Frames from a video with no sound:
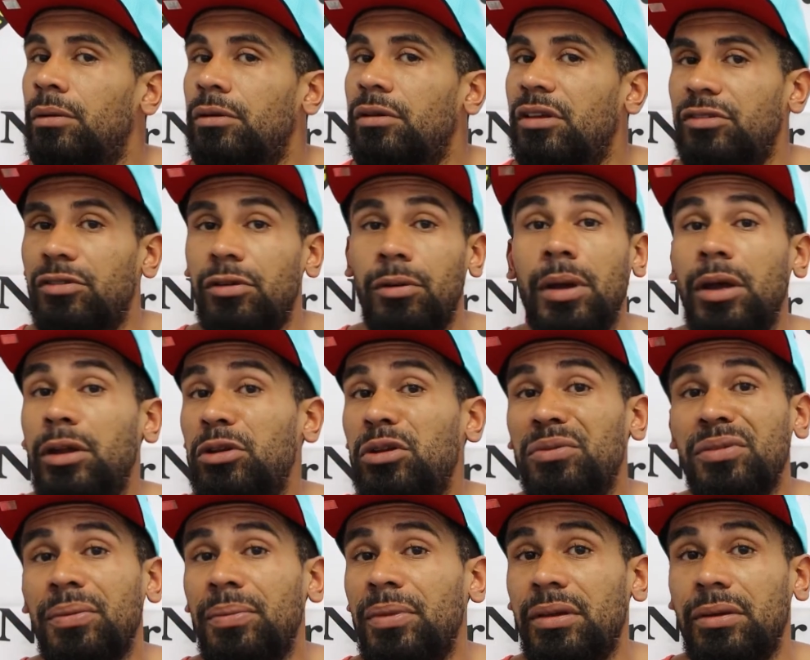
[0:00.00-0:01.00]
Does it remind you
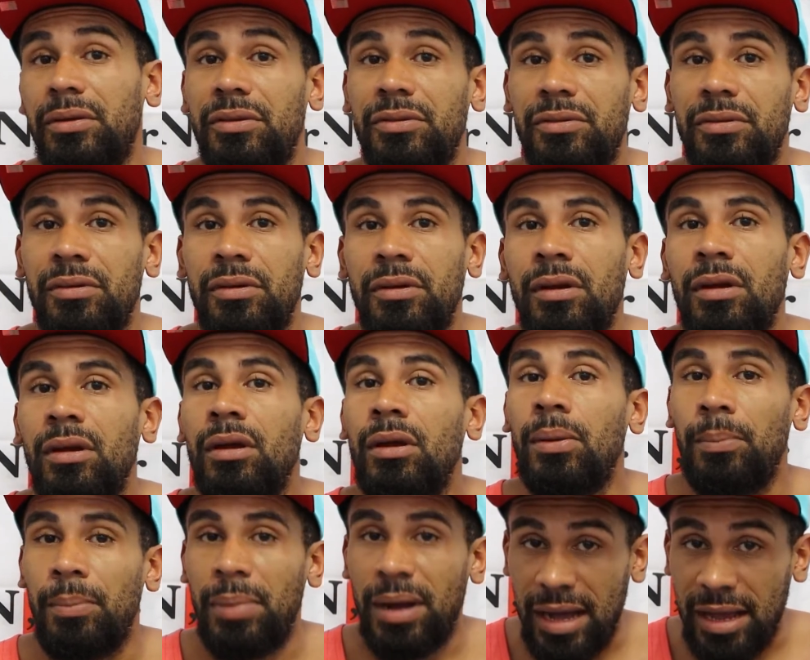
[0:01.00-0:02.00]
of something else?
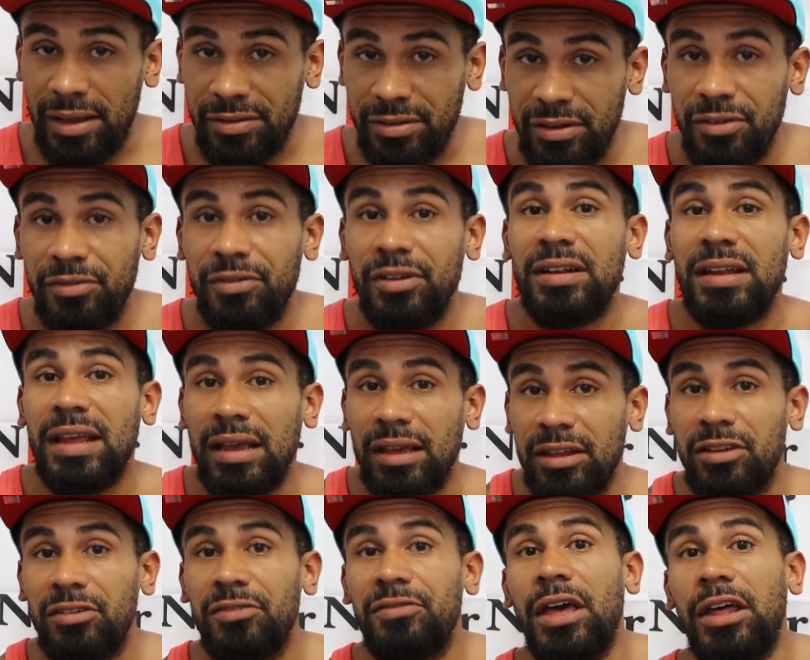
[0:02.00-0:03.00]
Positive and
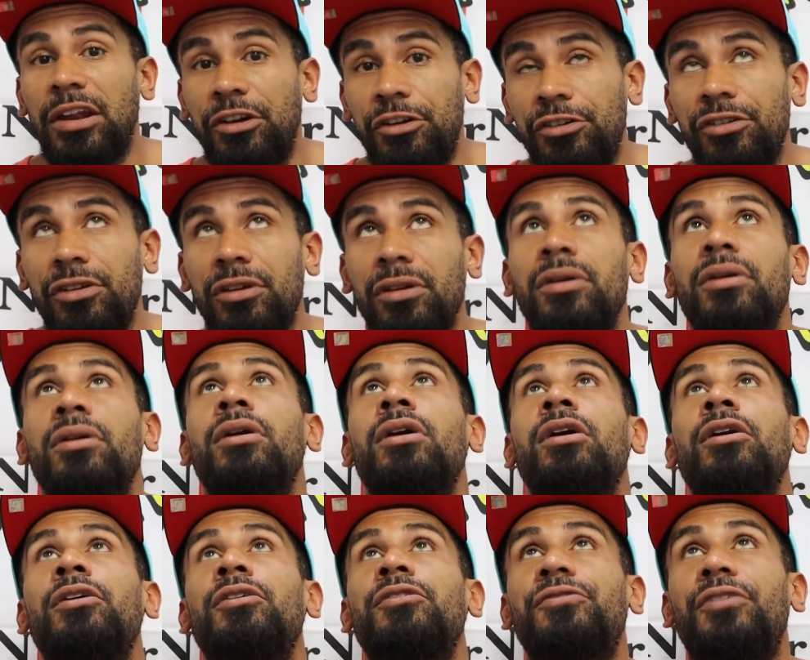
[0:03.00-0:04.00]
negative energy,
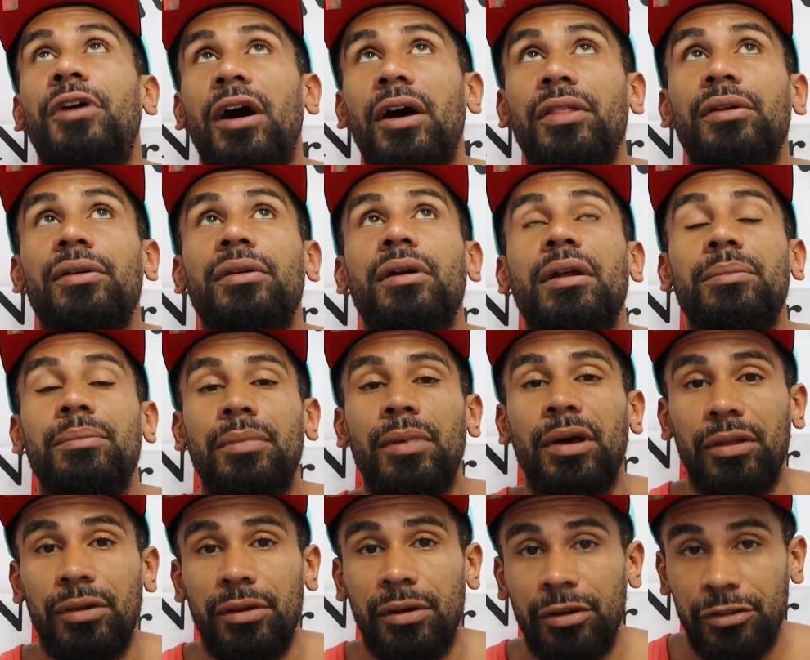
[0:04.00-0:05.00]
father and
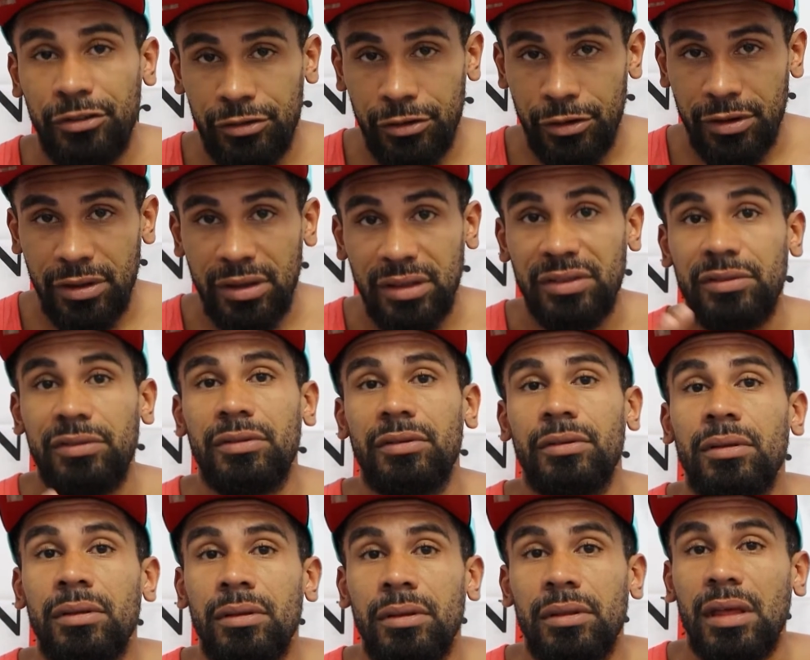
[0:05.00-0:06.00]
mother circuits
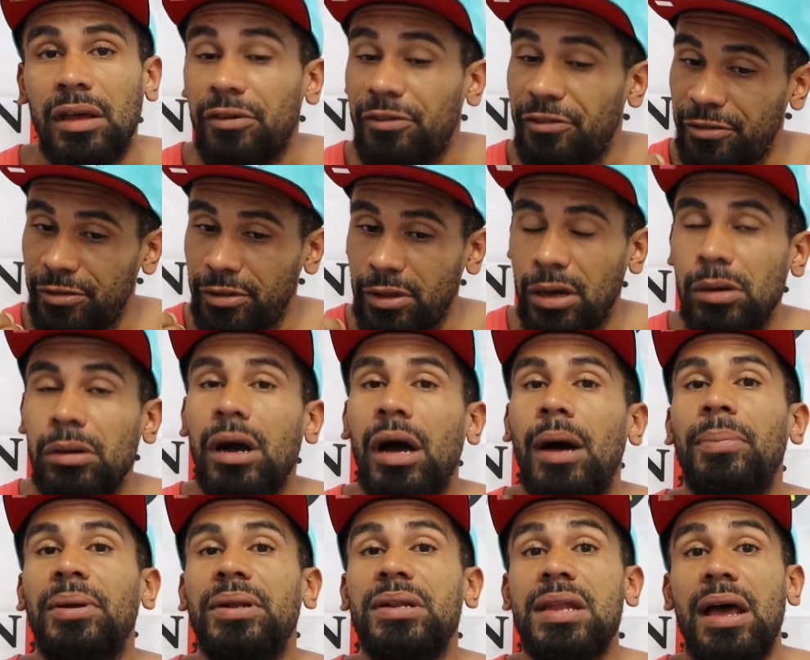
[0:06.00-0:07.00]
that flow
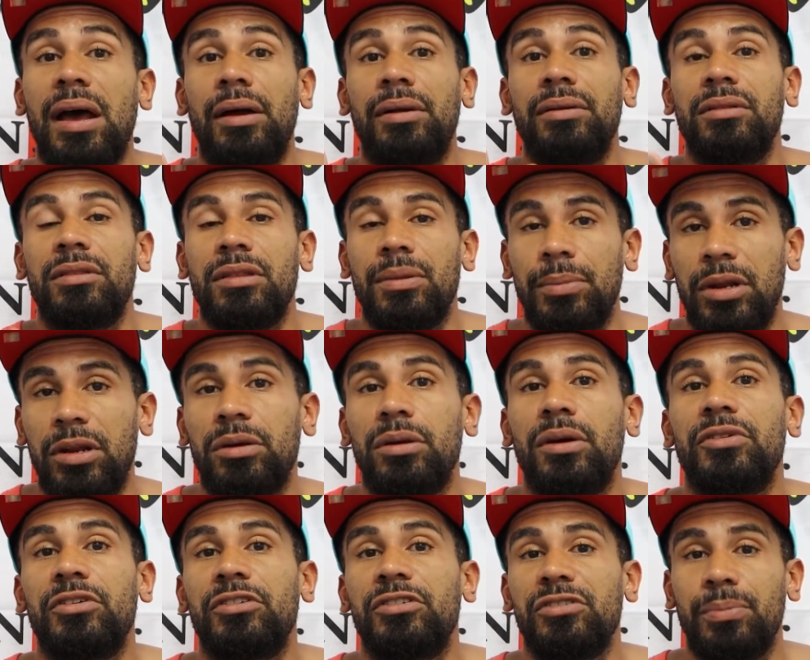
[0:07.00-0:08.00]
up and down the middle
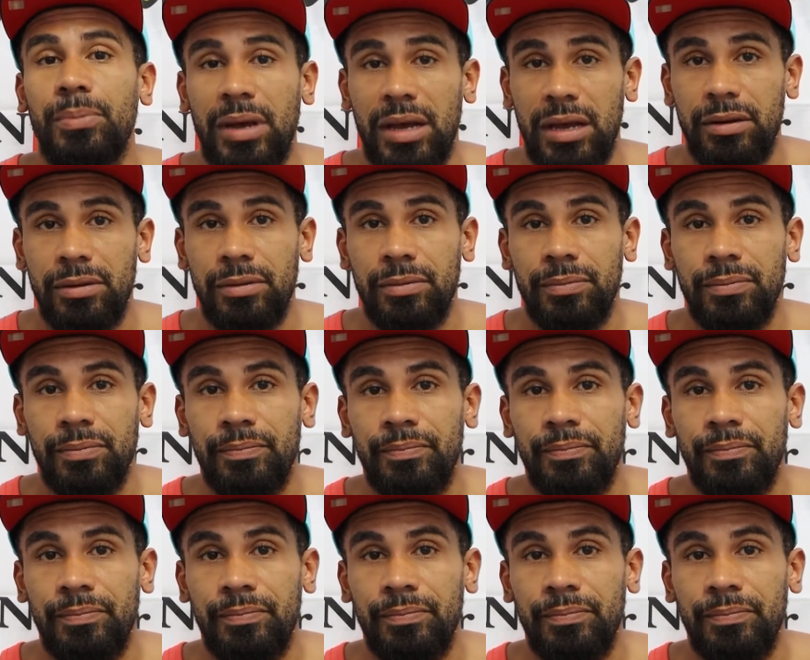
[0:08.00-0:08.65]
of your spine.